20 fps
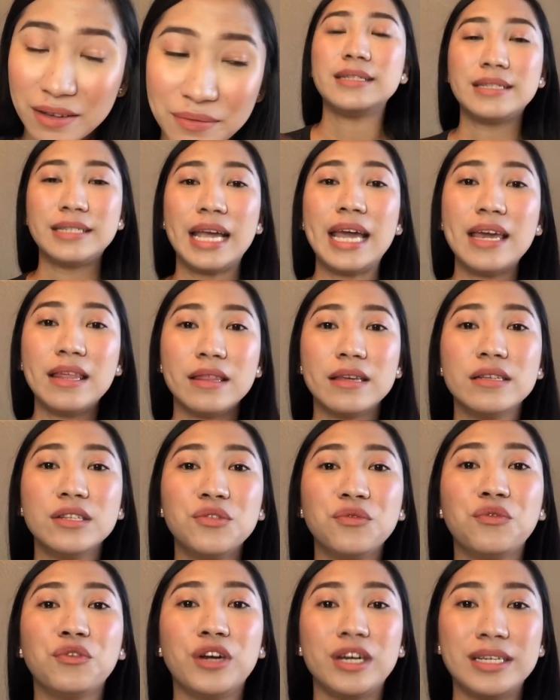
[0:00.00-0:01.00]
Take this
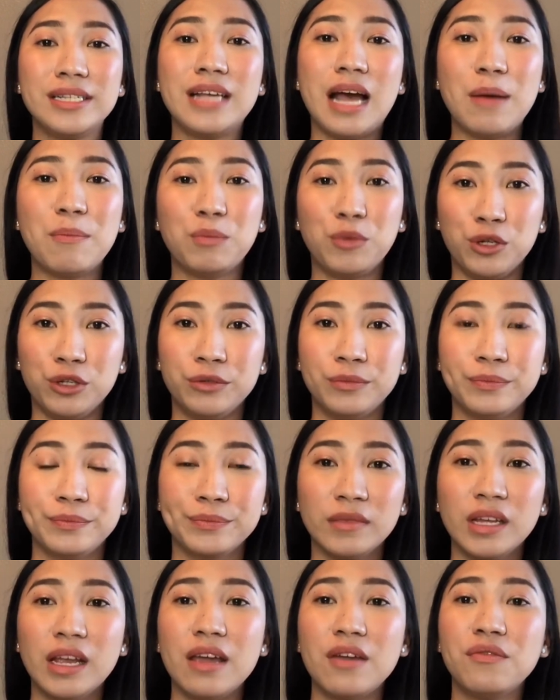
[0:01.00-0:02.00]
for example.
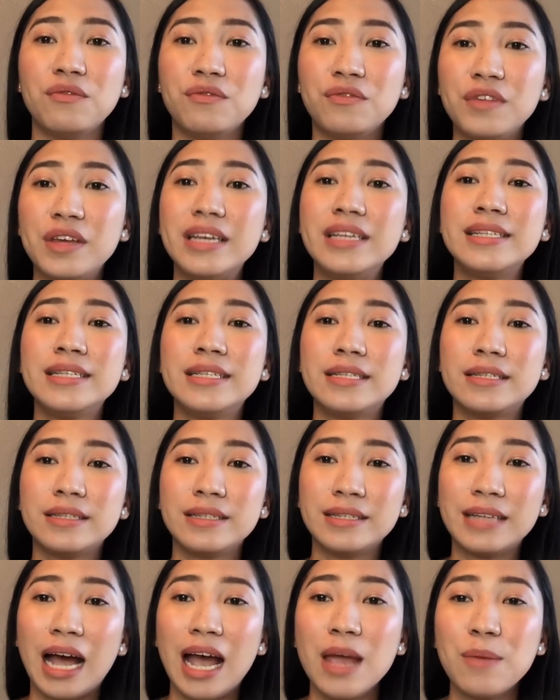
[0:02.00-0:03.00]
If this
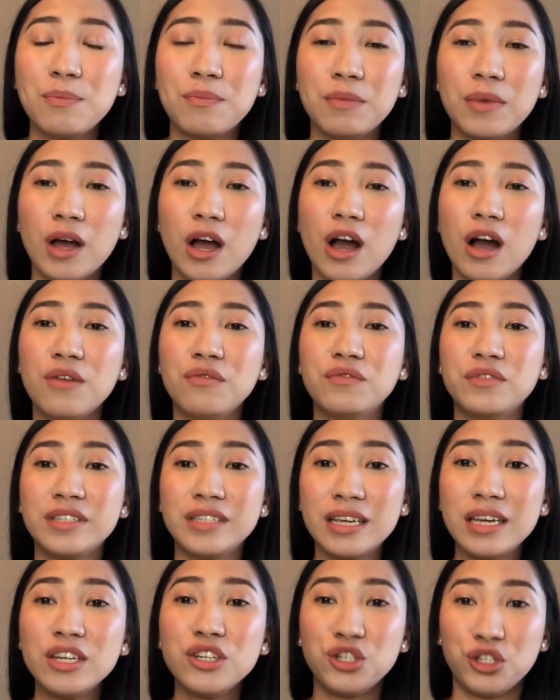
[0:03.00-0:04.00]
type of
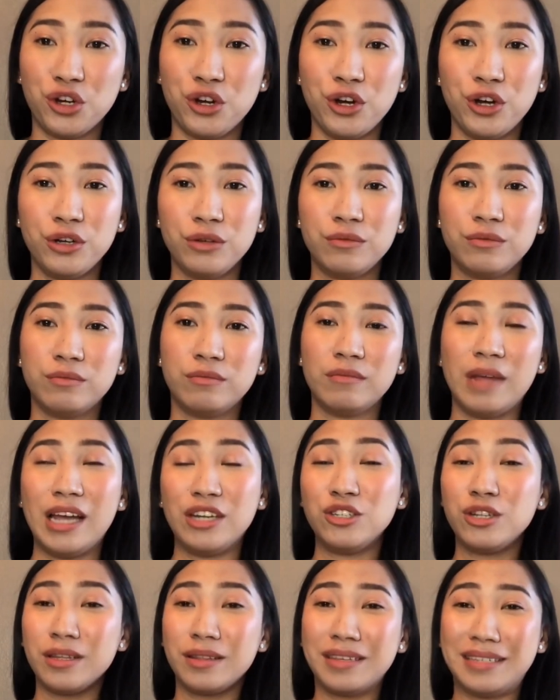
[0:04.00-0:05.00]
t-shirt,
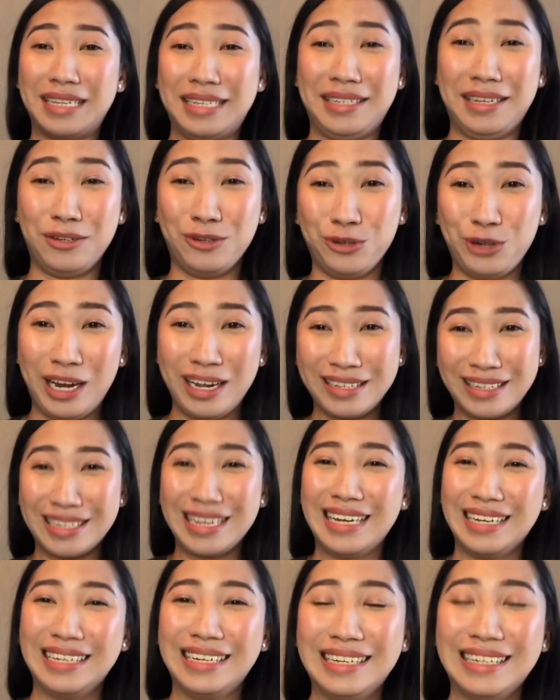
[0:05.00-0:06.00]
actually this is a dress,